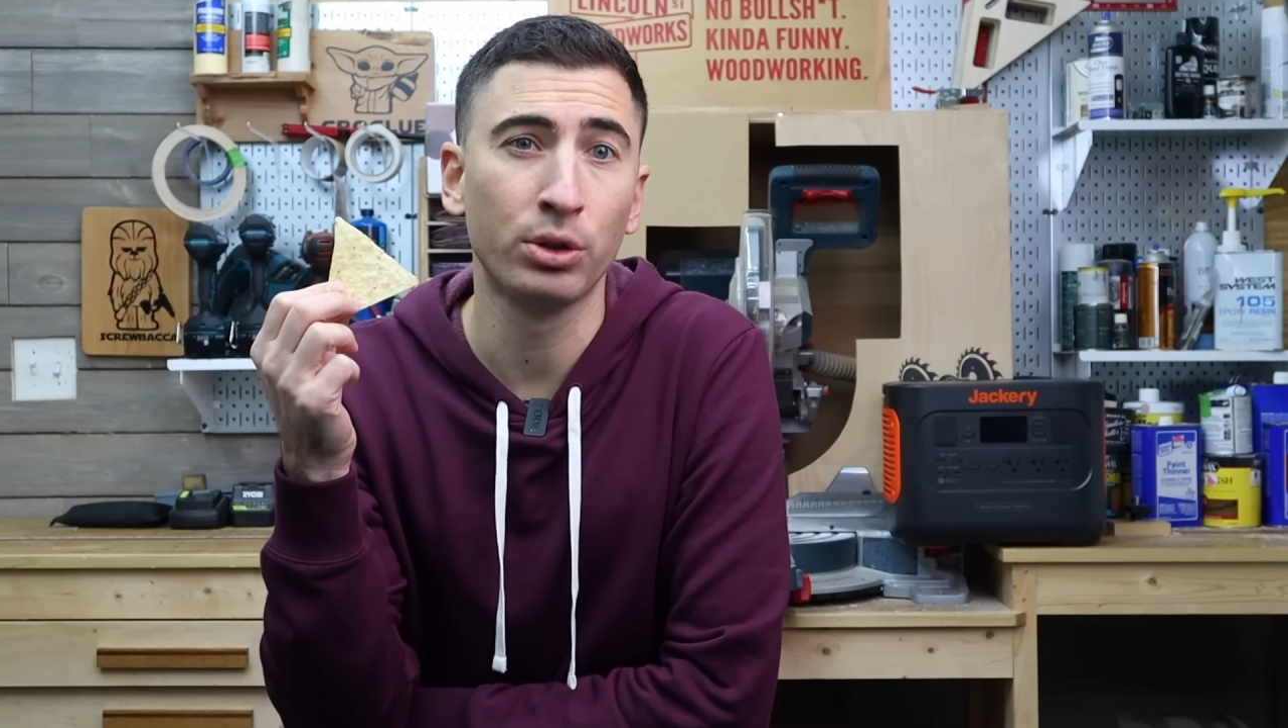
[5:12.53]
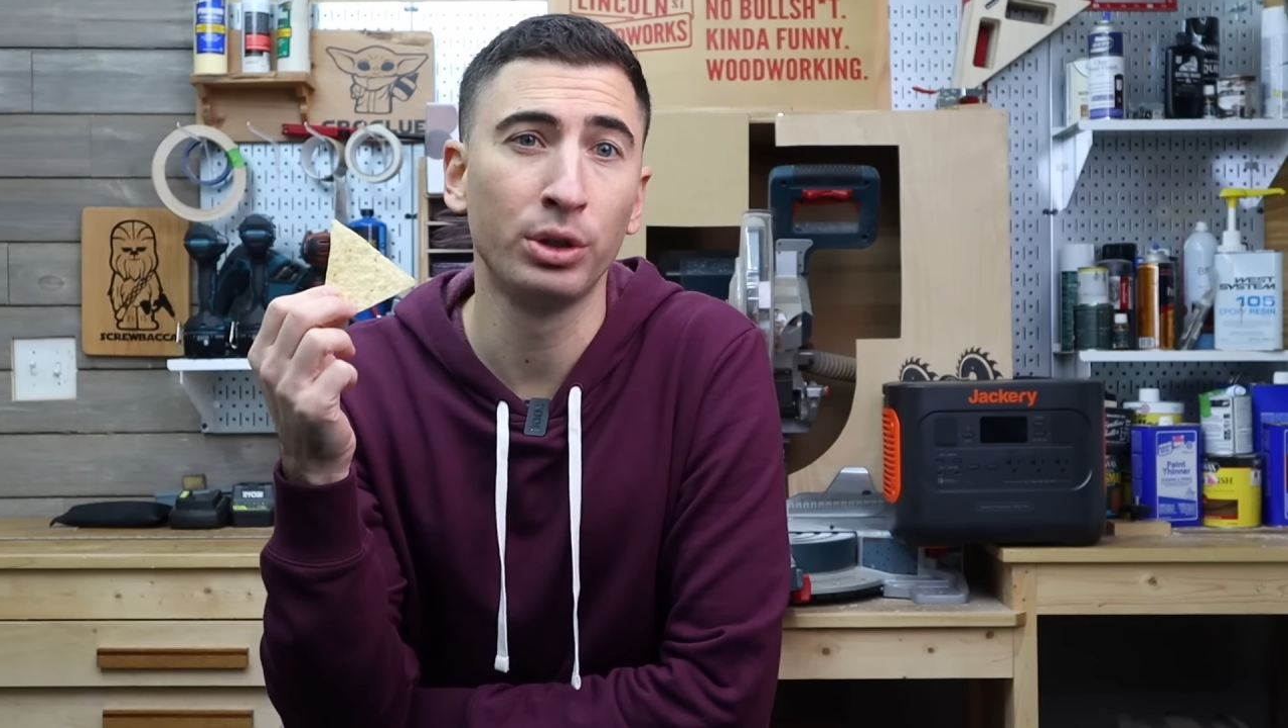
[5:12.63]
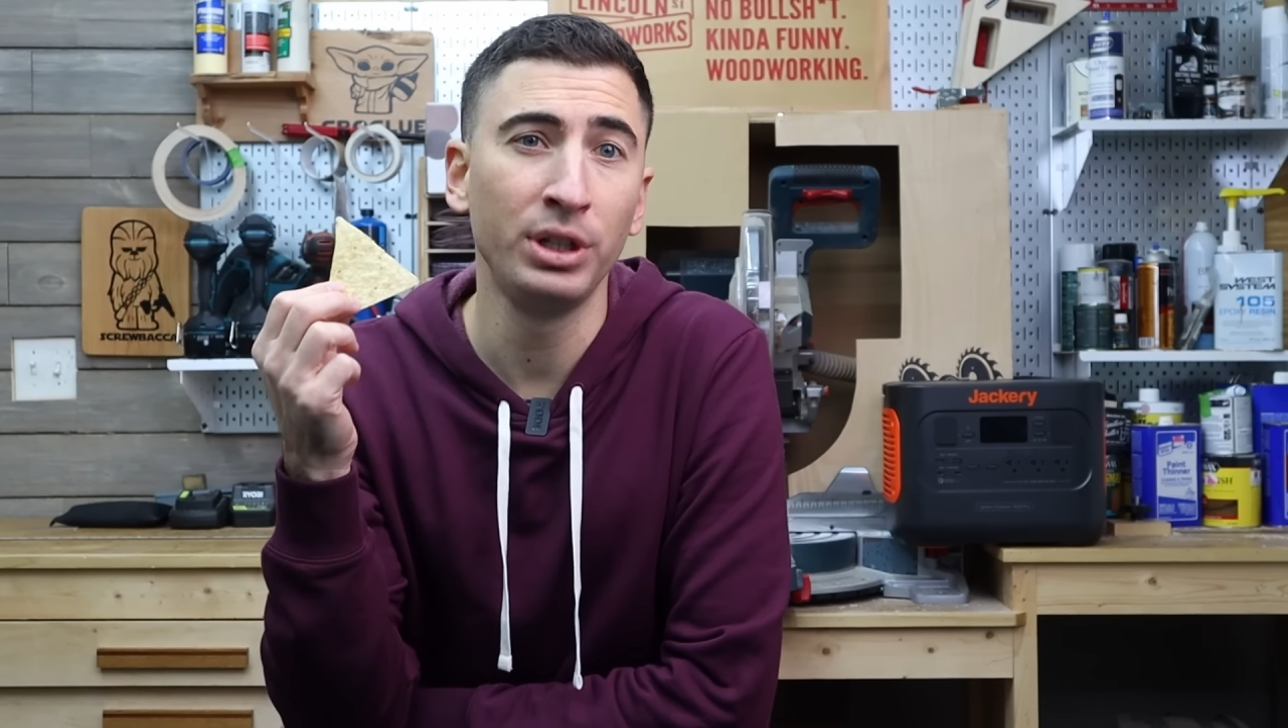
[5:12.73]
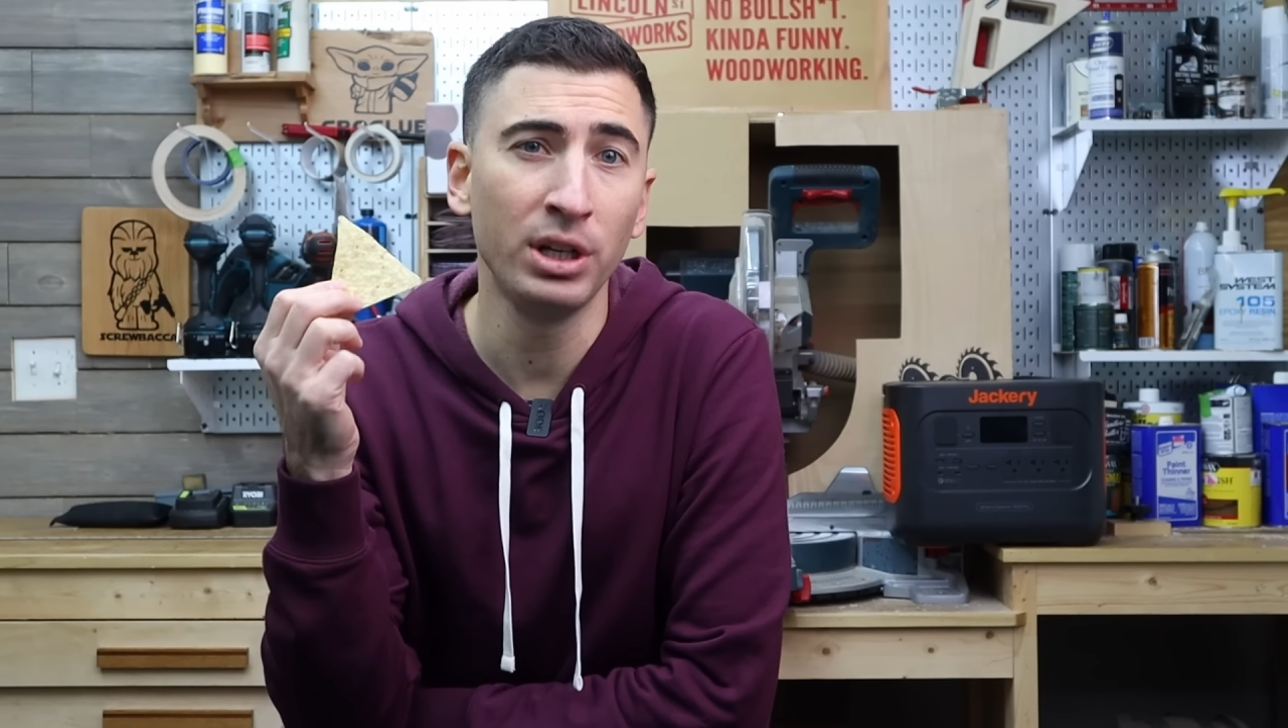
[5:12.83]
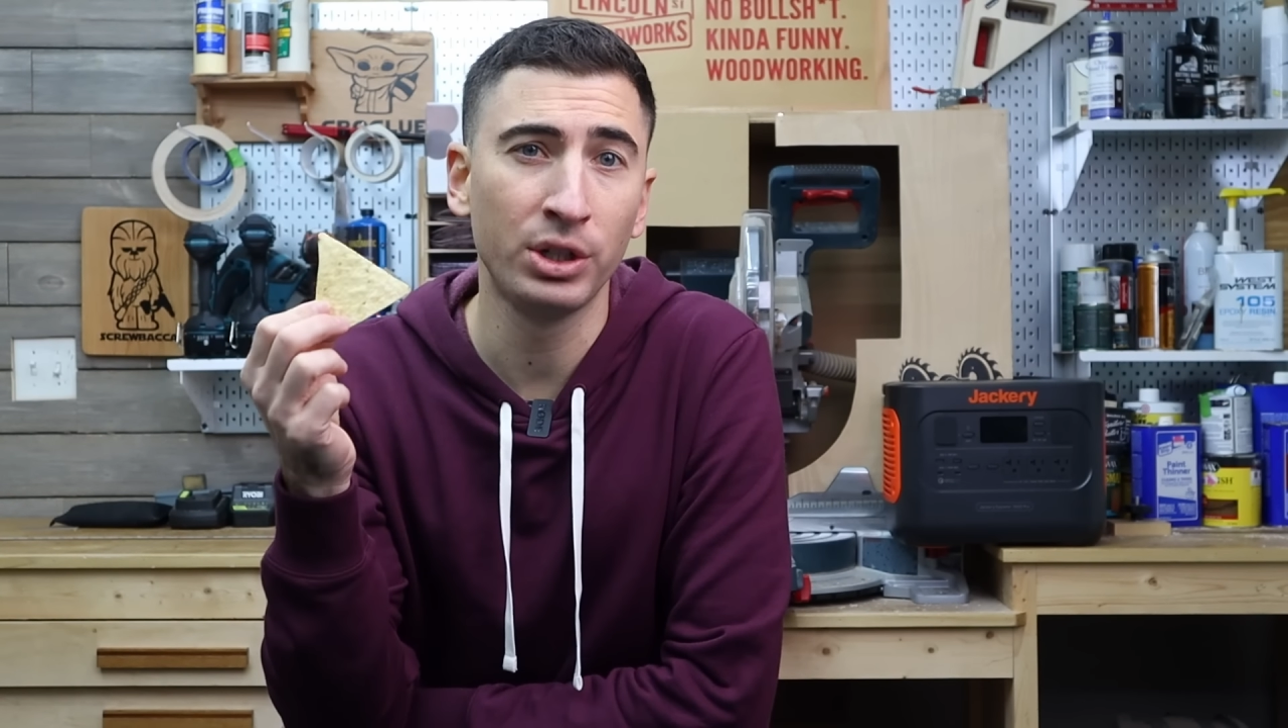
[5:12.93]

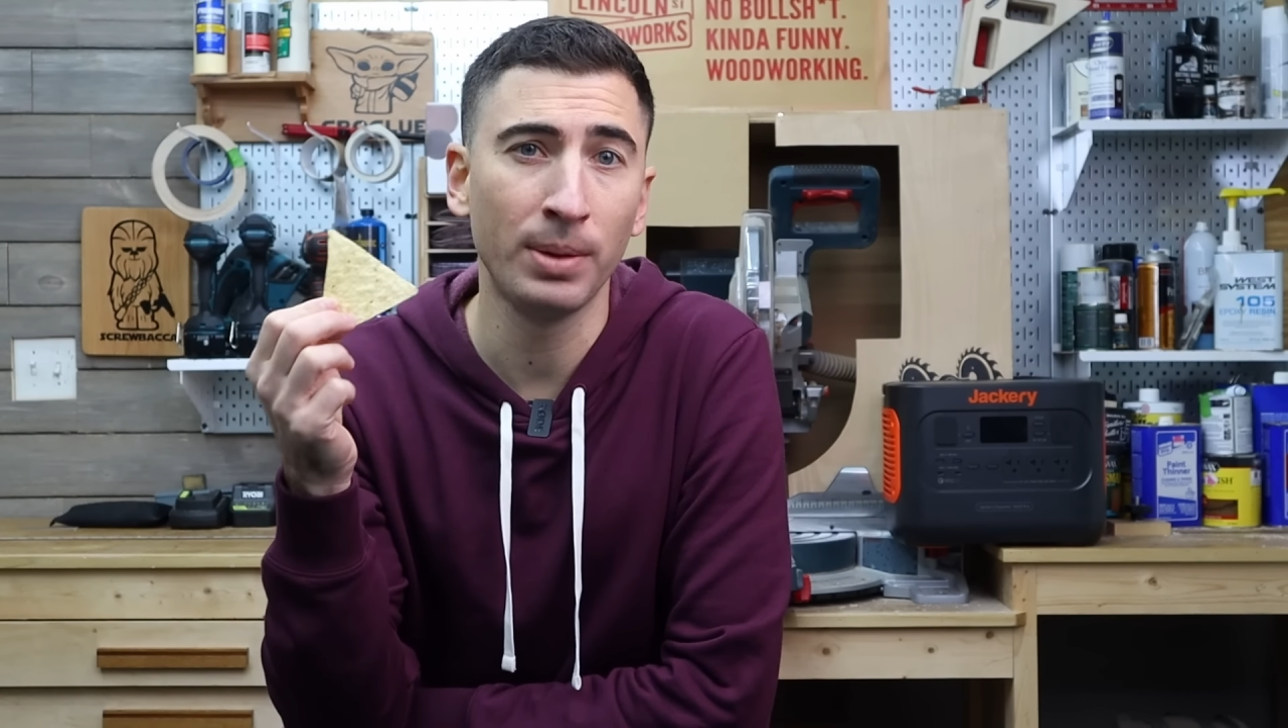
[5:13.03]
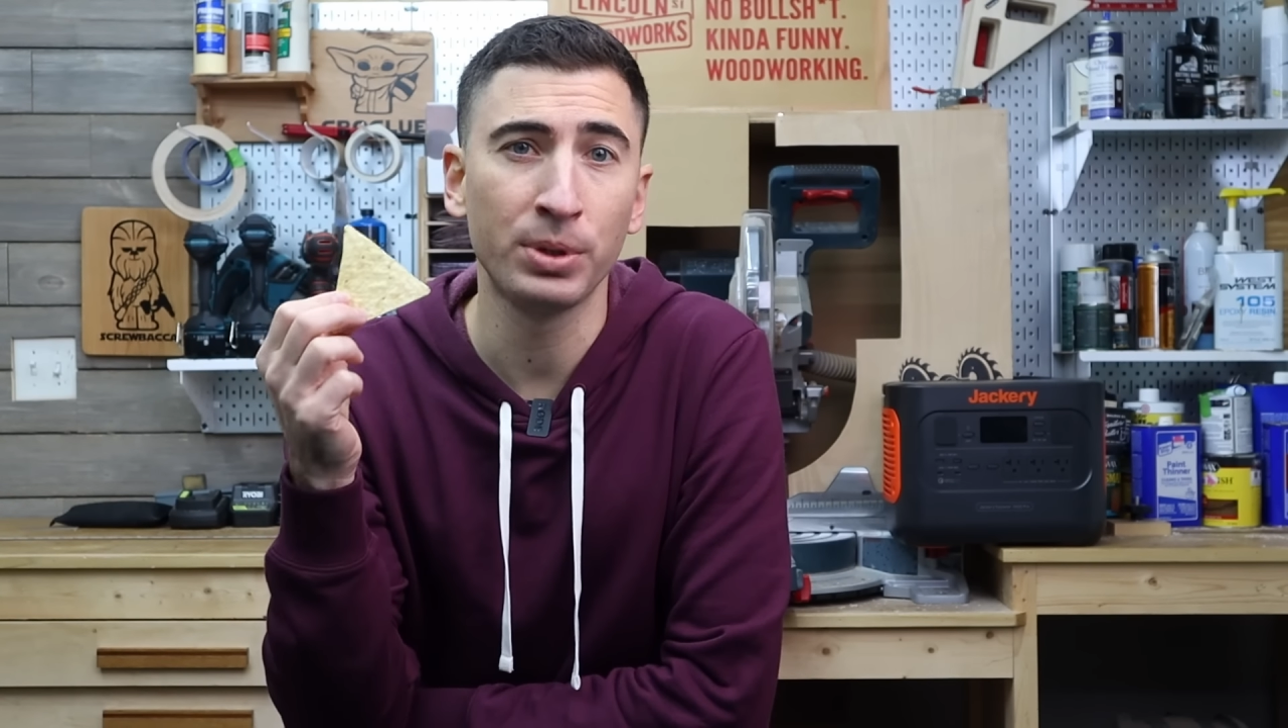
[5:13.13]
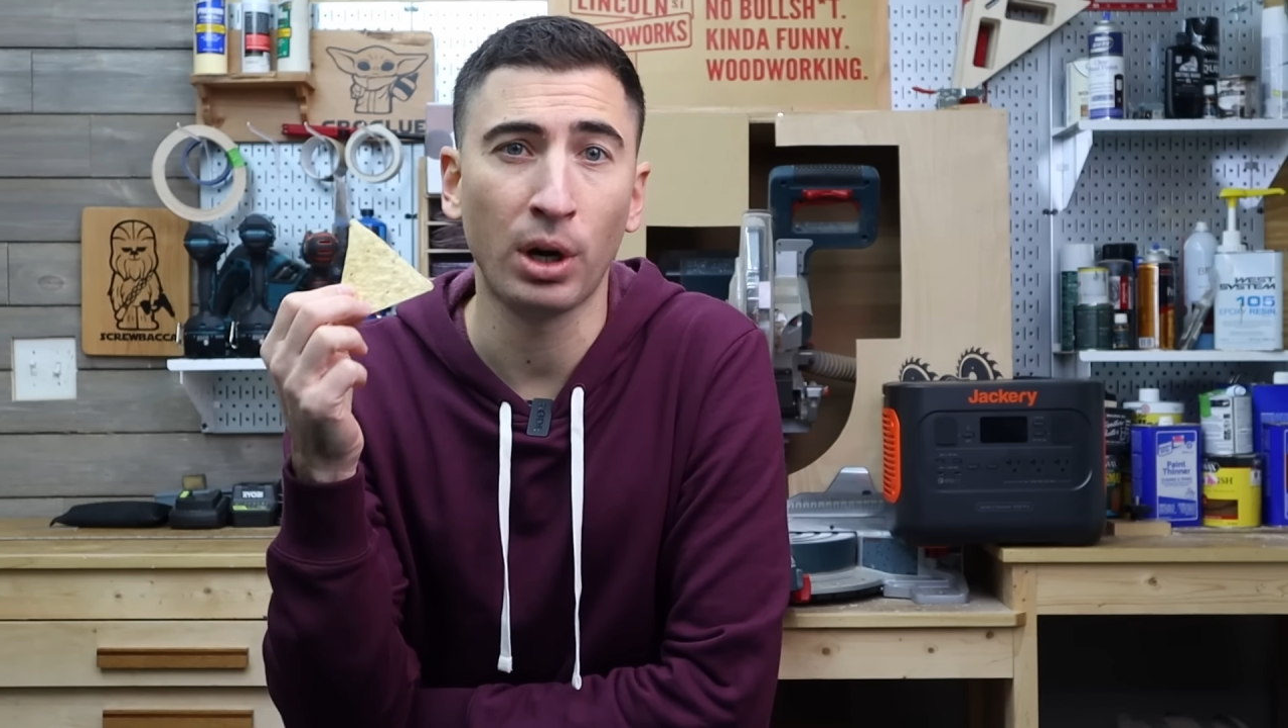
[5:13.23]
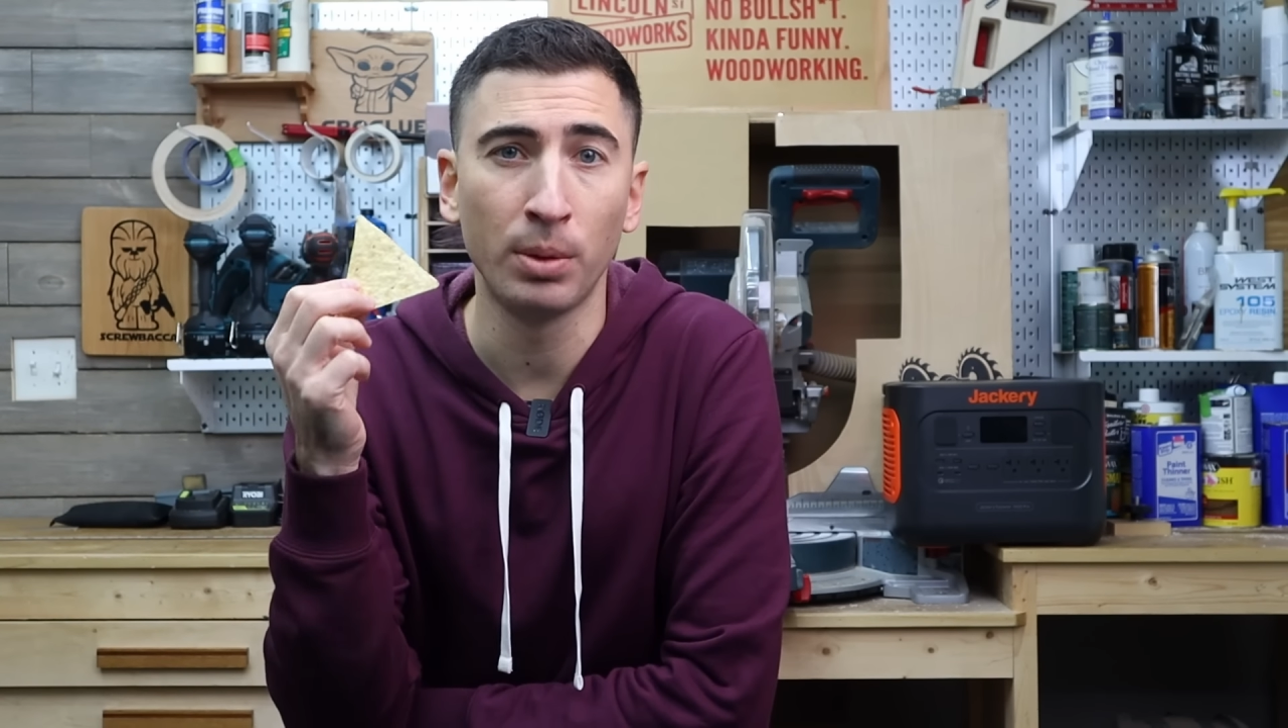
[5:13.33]
tortilla chips